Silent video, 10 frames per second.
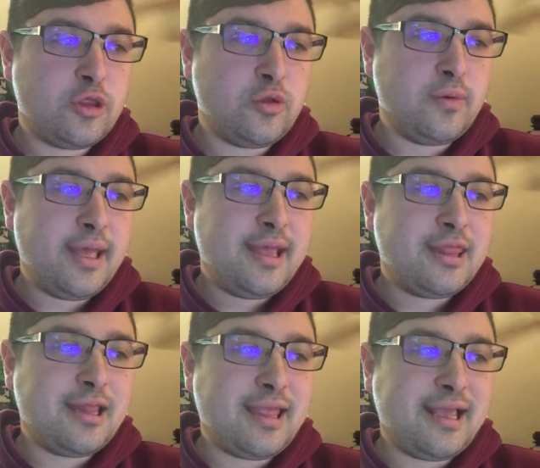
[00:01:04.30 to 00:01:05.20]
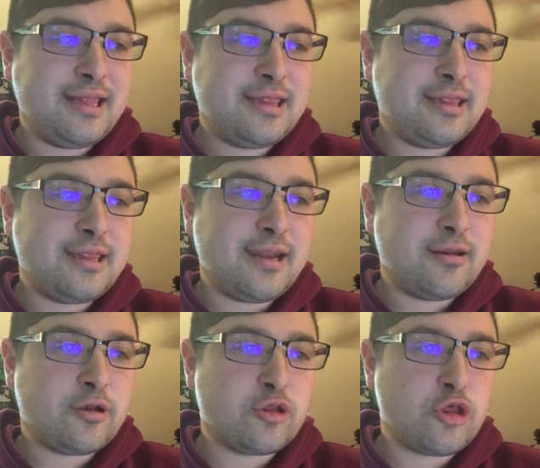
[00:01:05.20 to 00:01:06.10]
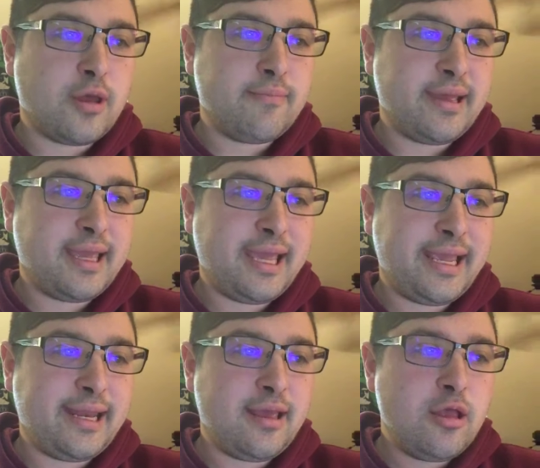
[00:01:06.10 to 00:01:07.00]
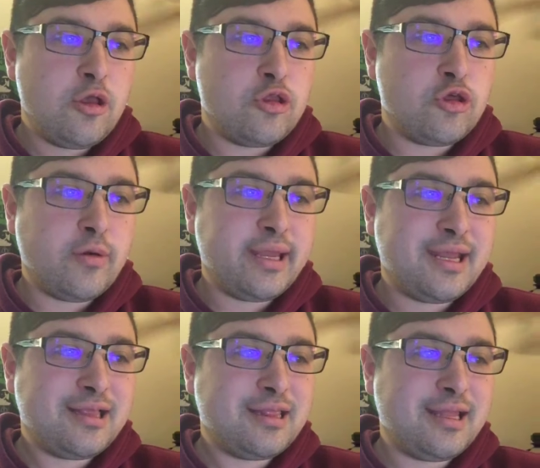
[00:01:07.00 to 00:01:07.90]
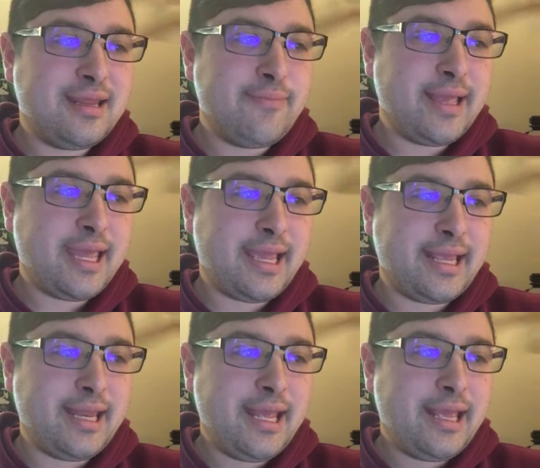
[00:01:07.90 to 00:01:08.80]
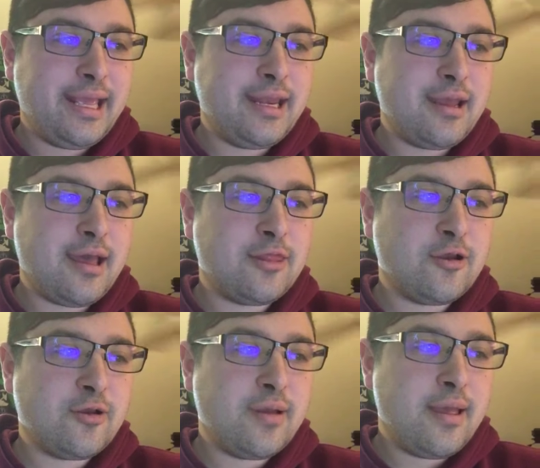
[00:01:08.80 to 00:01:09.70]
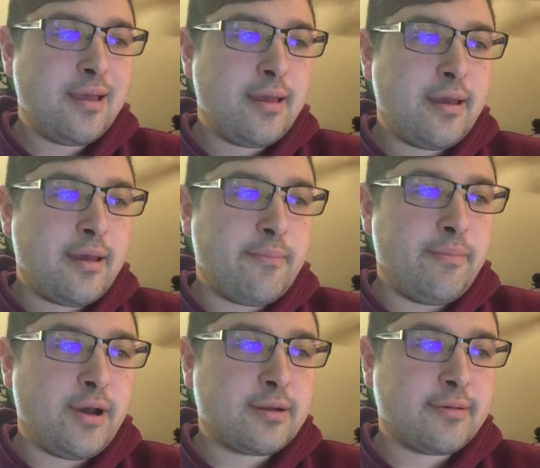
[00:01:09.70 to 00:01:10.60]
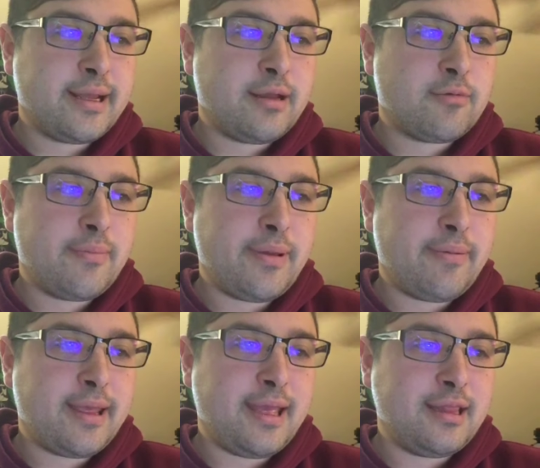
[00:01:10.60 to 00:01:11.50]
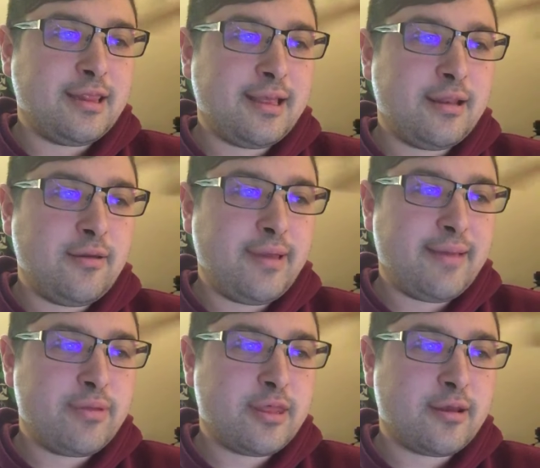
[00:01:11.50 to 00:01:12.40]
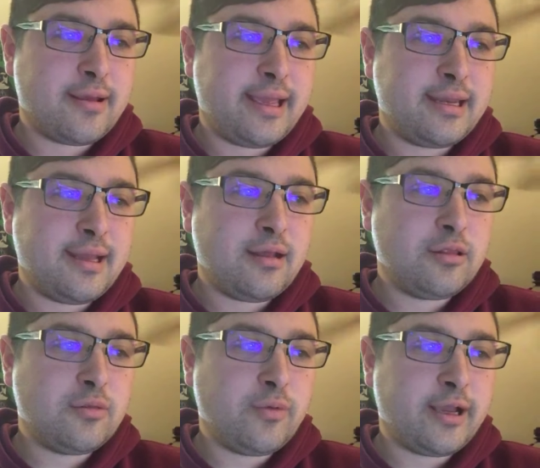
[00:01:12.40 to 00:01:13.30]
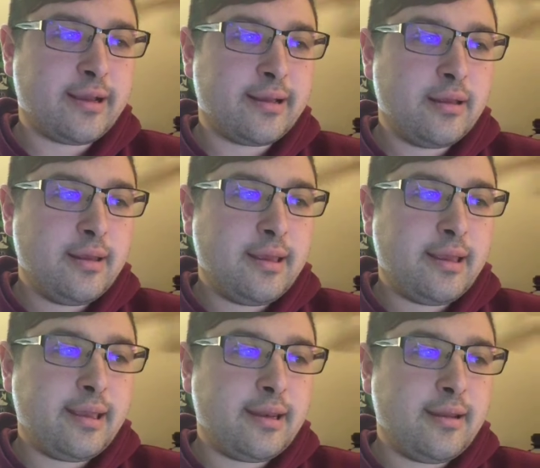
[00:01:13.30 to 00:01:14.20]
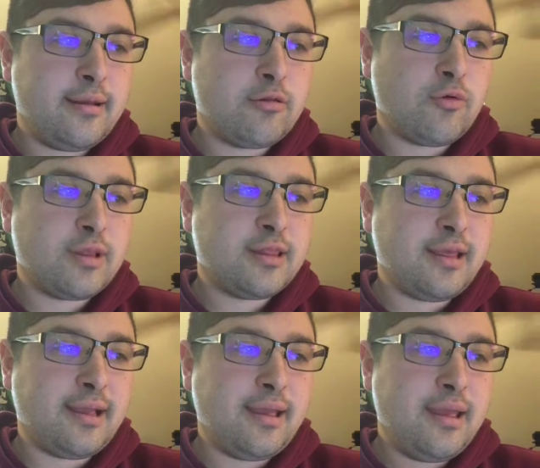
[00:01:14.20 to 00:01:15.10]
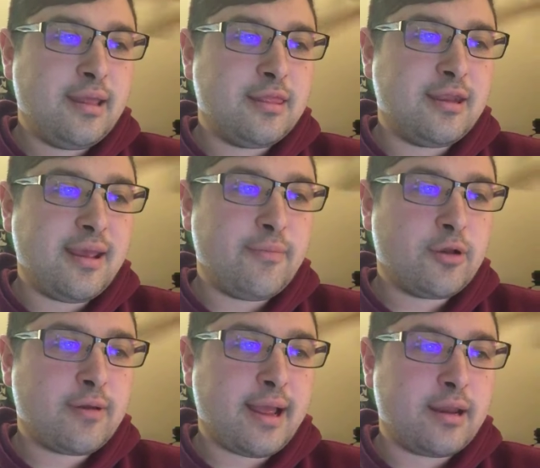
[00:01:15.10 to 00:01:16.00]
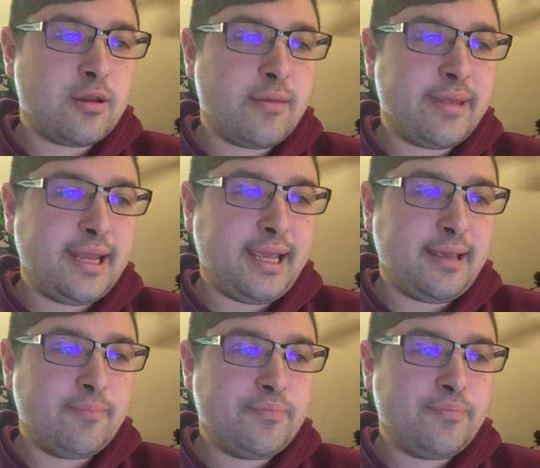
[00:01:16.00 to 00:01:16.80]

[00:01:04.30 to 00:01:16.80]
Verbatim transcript: to the late Senator John McCain, joined Cindy McCain and other moderate Republicans in New Hampshire and elsewhere in endorsing the Democrat nominee,